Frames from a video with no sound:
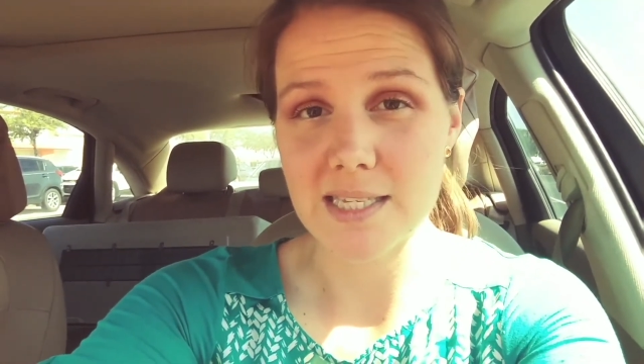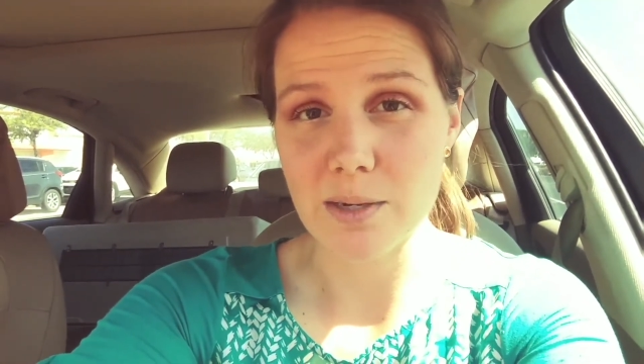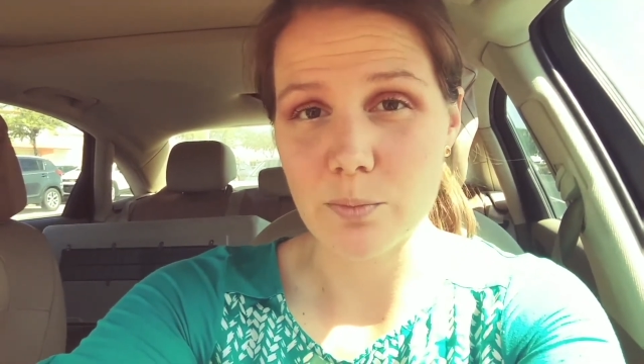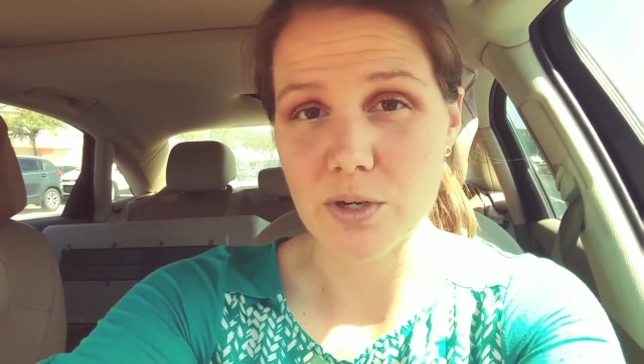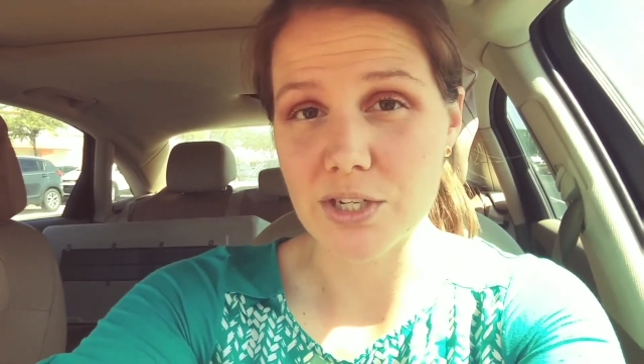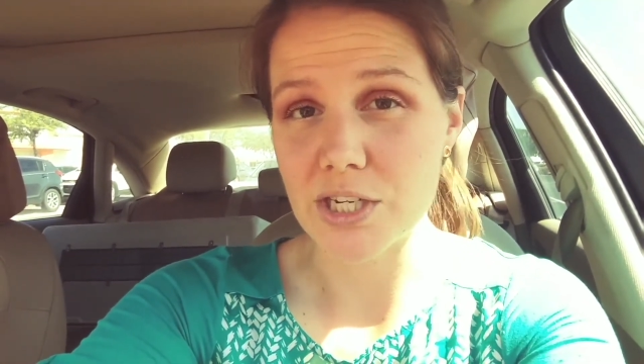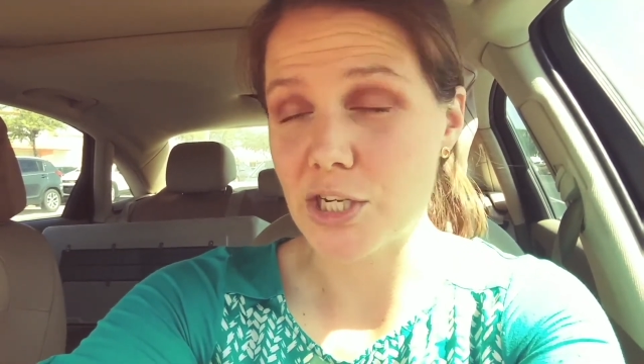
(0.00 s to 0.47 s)

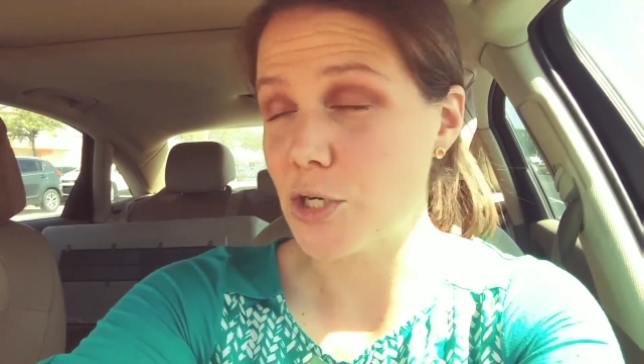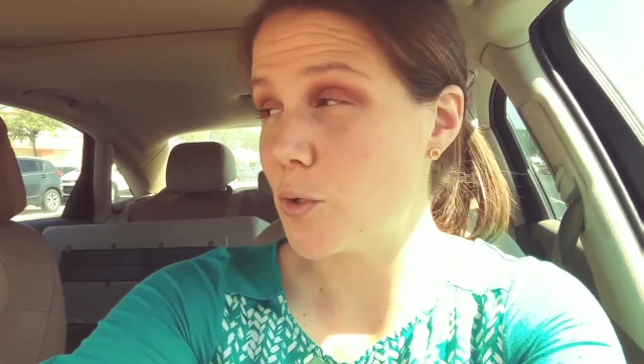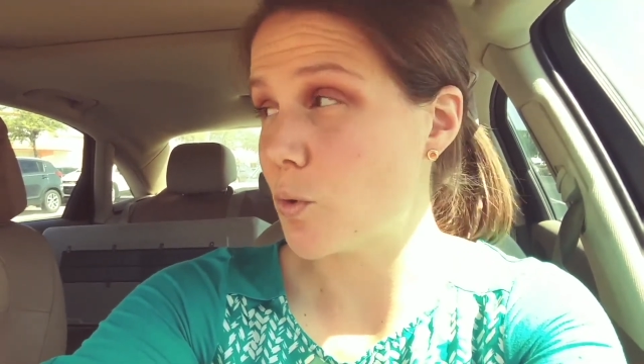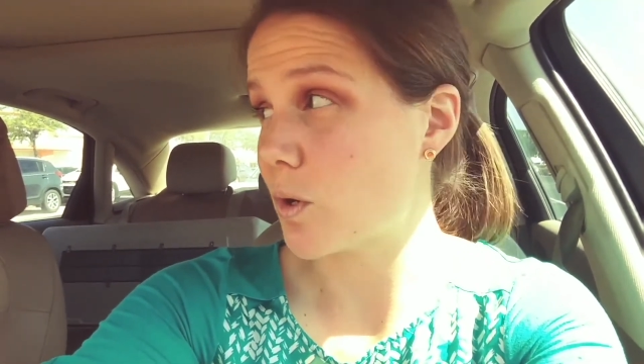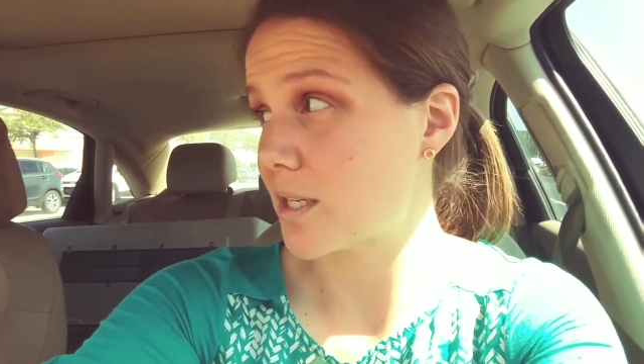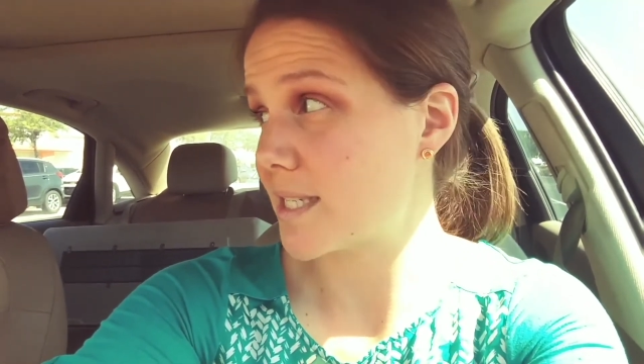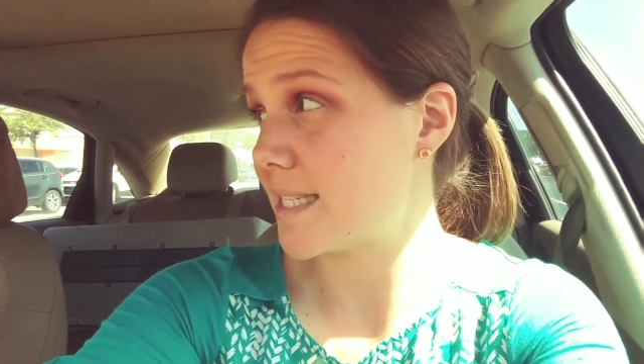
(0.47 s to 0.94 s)
someone new
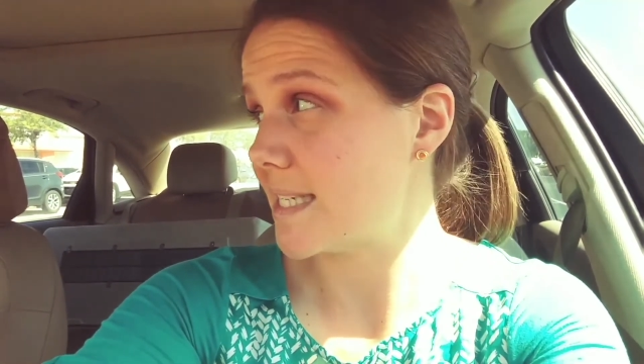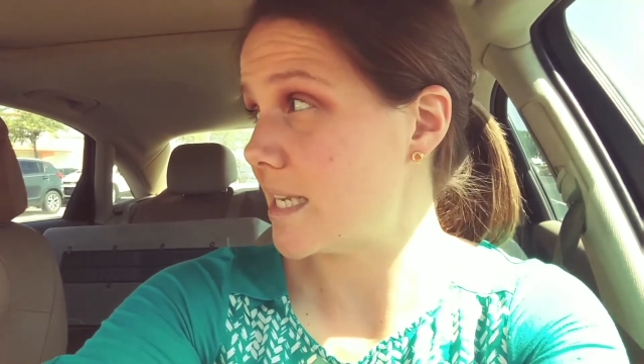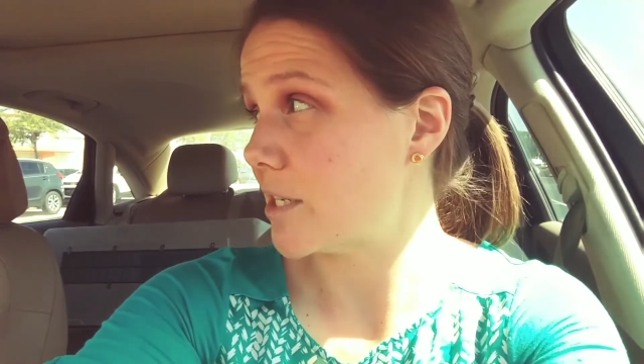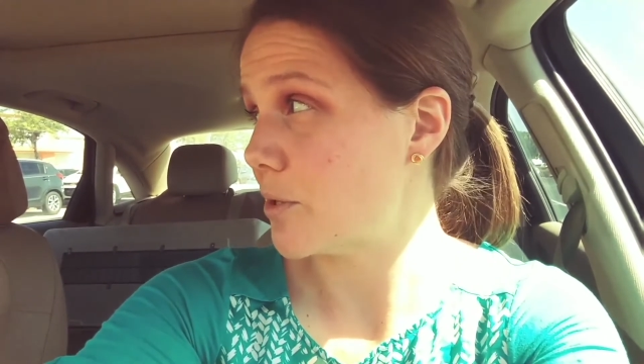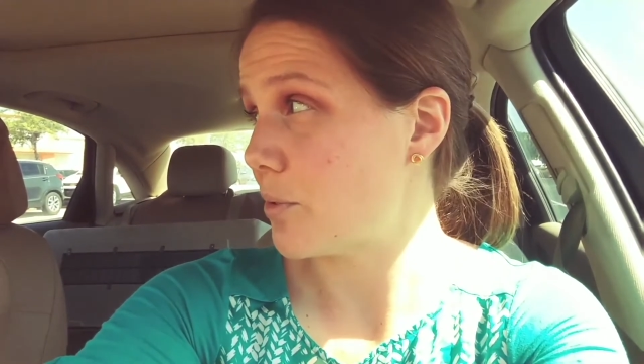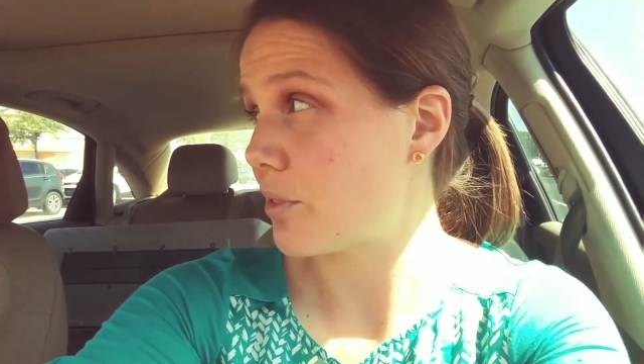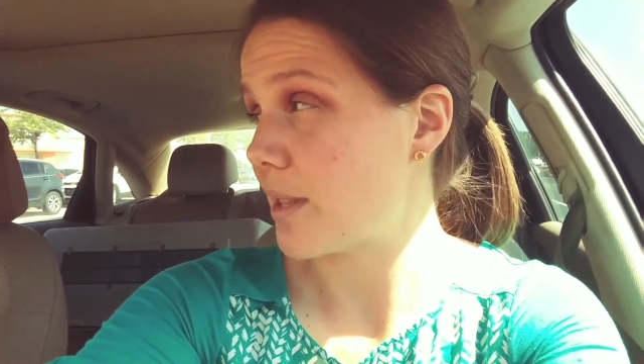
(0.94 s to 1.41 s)
or see a
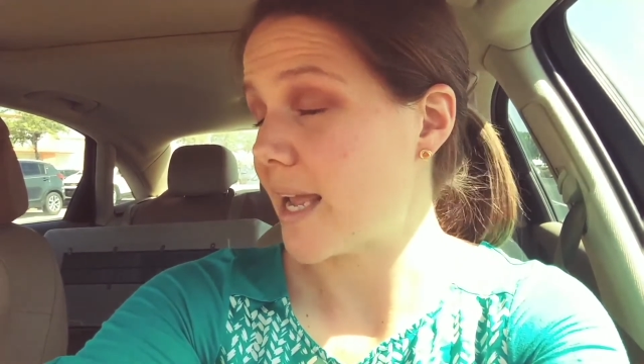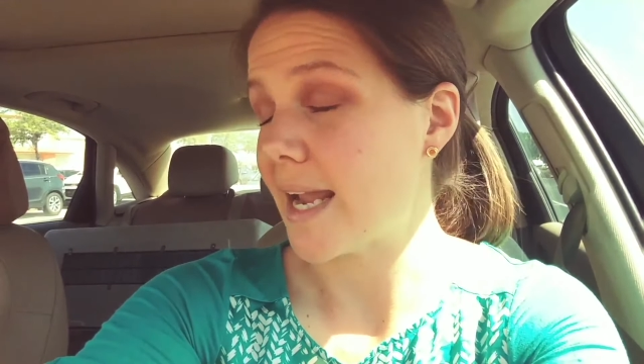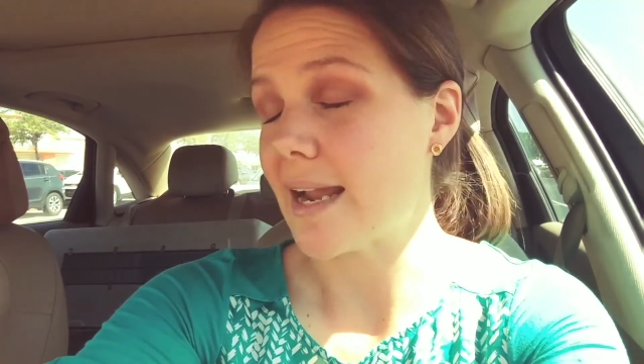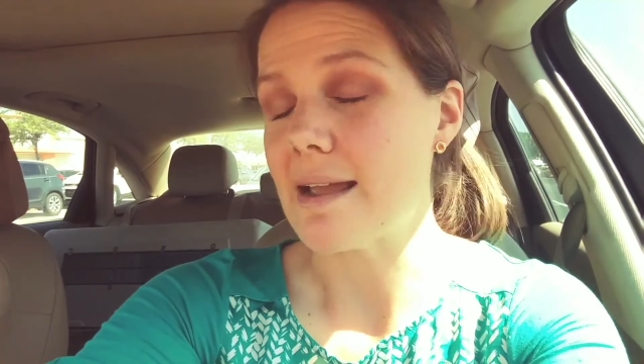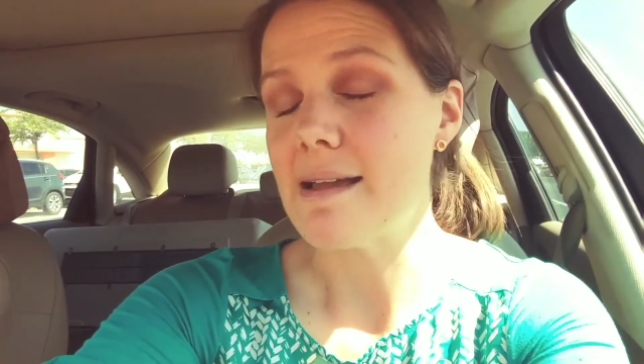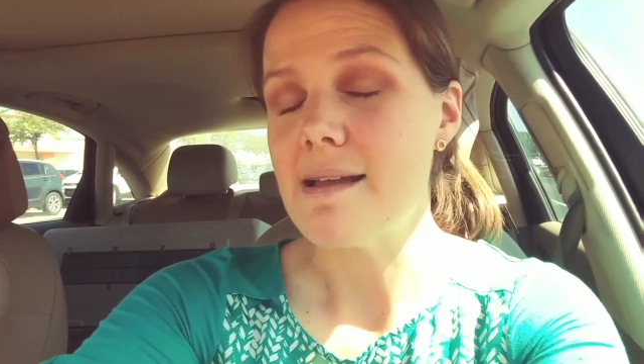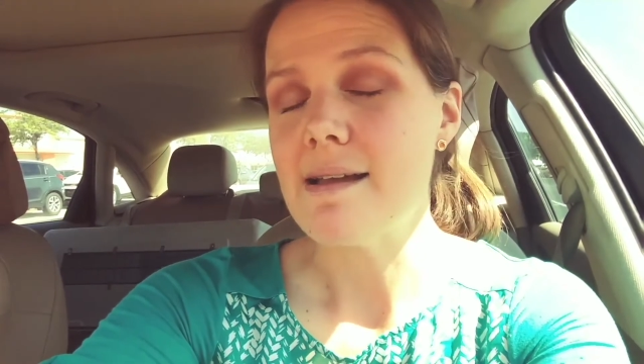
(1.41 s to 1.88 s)
new
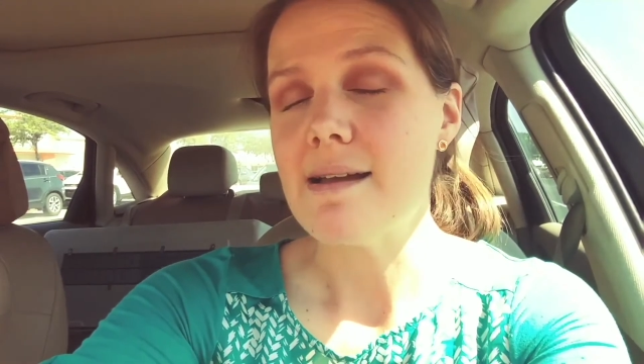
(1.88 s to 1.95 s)
thing.